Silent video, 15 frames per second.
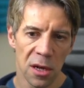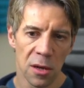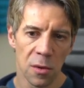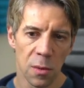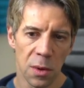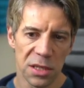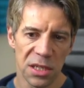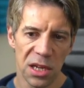
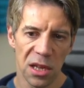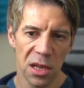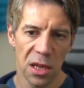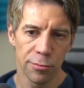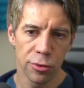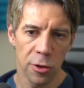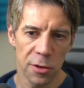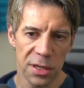we can see that the
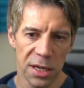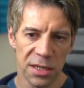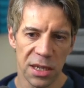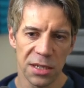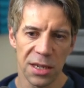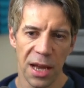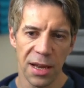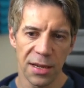process
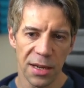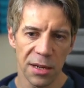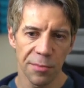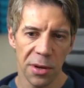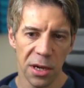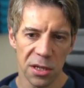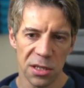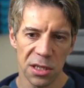has ended
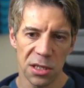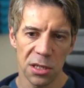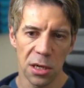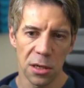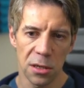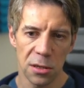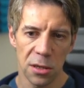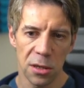because it's
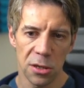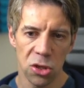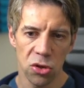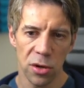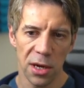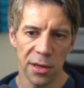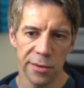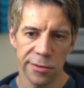got the
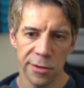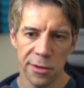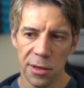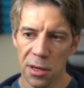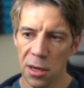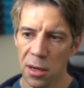strike through,